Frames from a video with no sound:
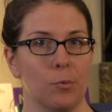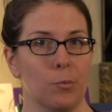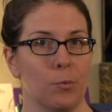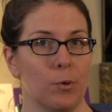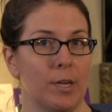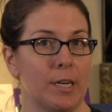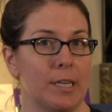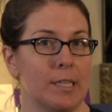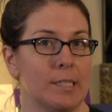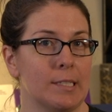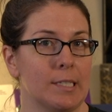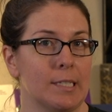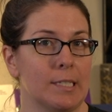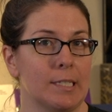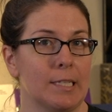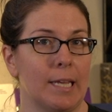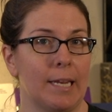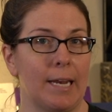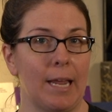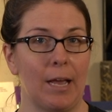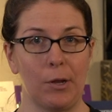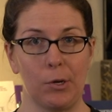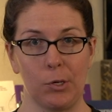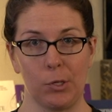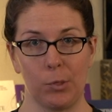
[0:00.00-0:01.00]
What is it
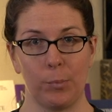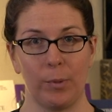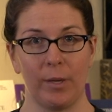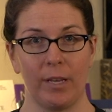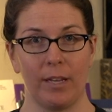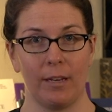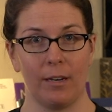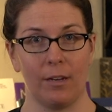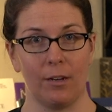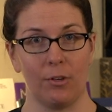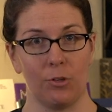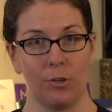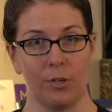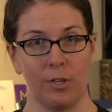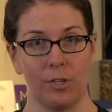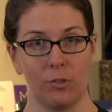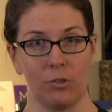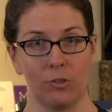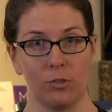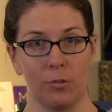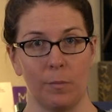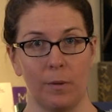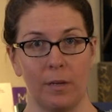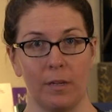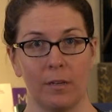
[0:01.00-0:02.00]
and how do you play it on your
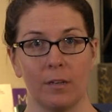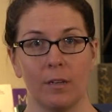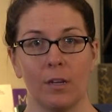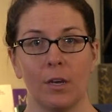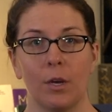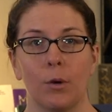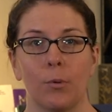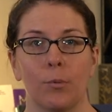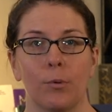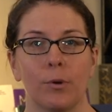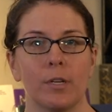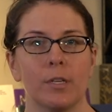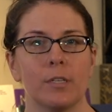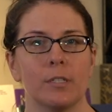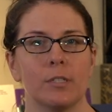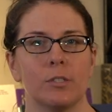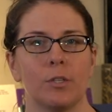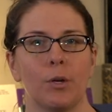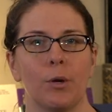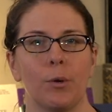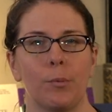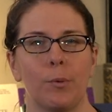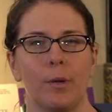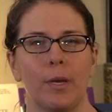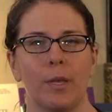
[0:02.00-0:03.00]
instrument? We're going to
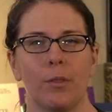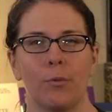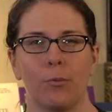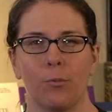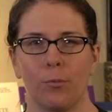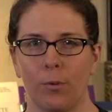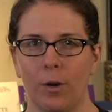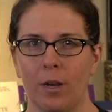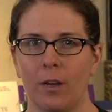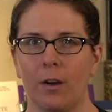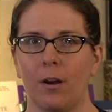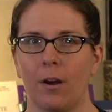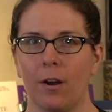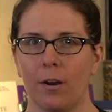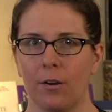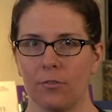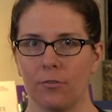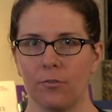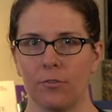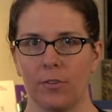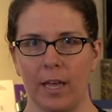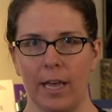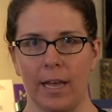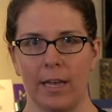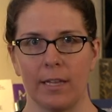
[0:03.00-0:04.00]
start with what are
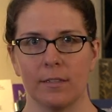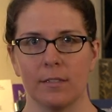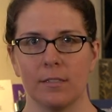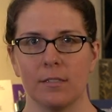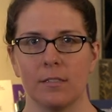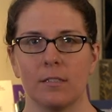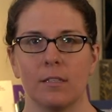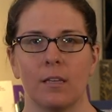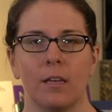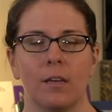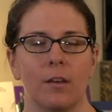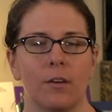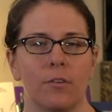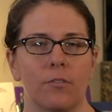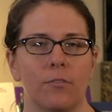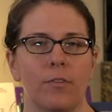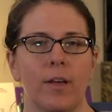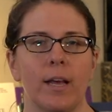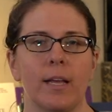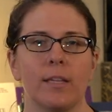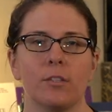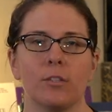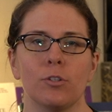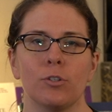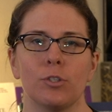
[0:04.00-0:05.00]
flats.
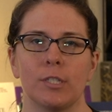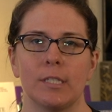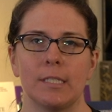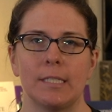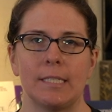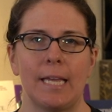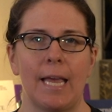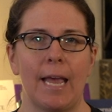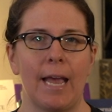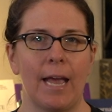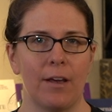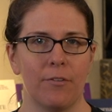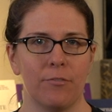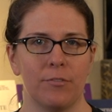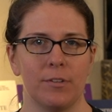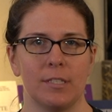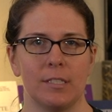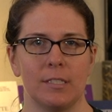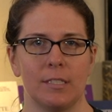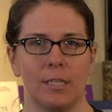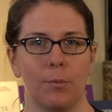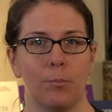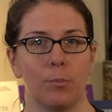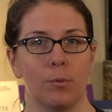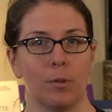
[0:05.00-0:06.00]
Flats are just half a
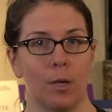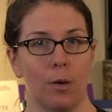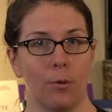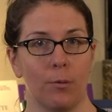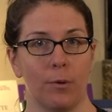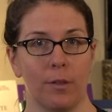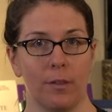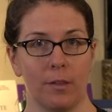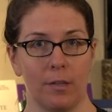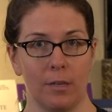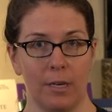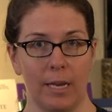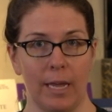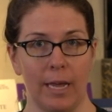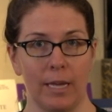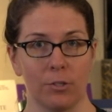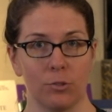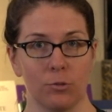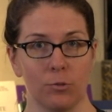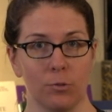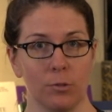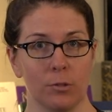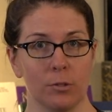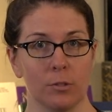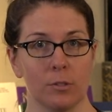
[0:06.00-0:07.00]
step lower than
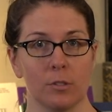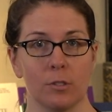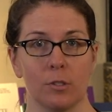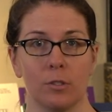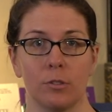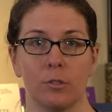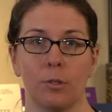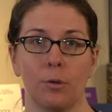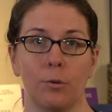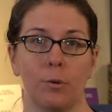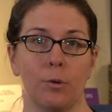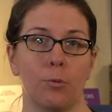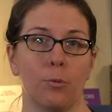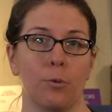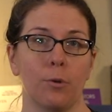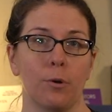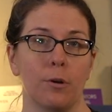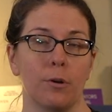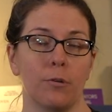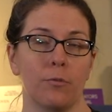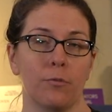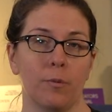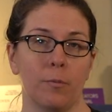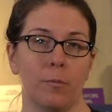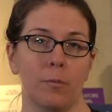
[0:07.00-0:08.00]
naturals. So in
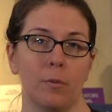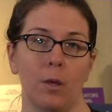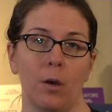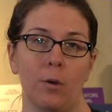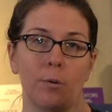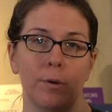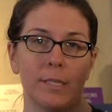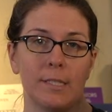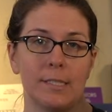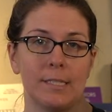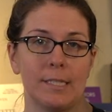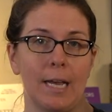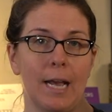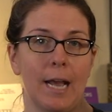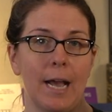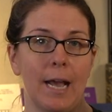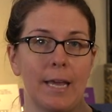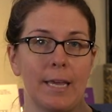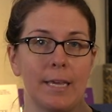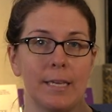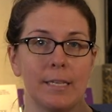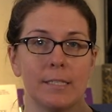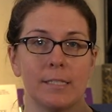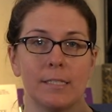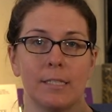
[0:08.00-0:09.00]
order from lowest to
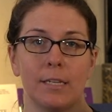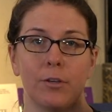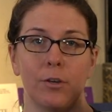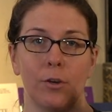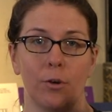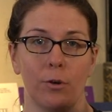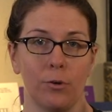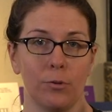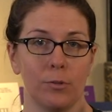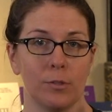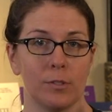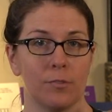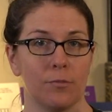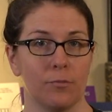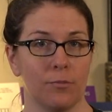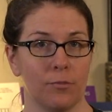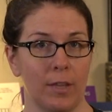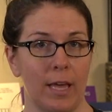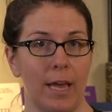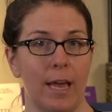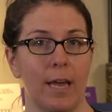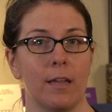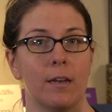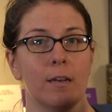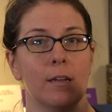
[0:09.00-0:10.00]
highest, it goes
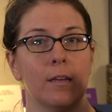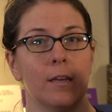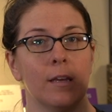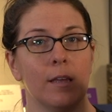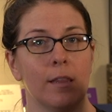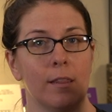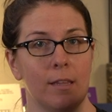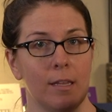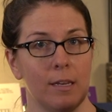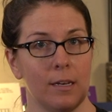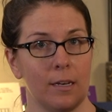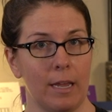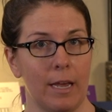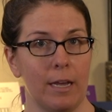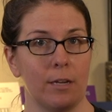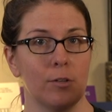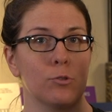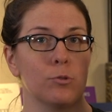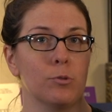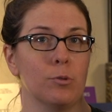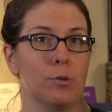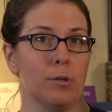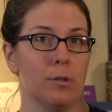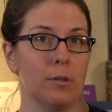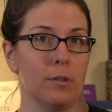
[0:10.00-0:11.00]
flat, then
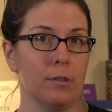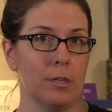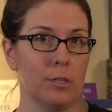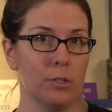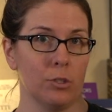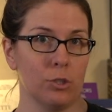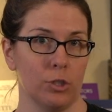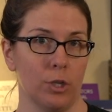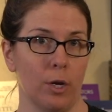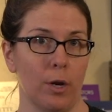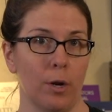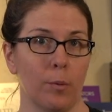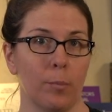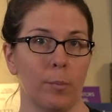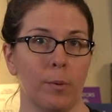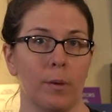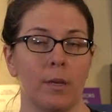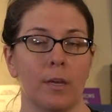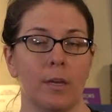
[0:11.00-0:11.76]
natural, then sharp.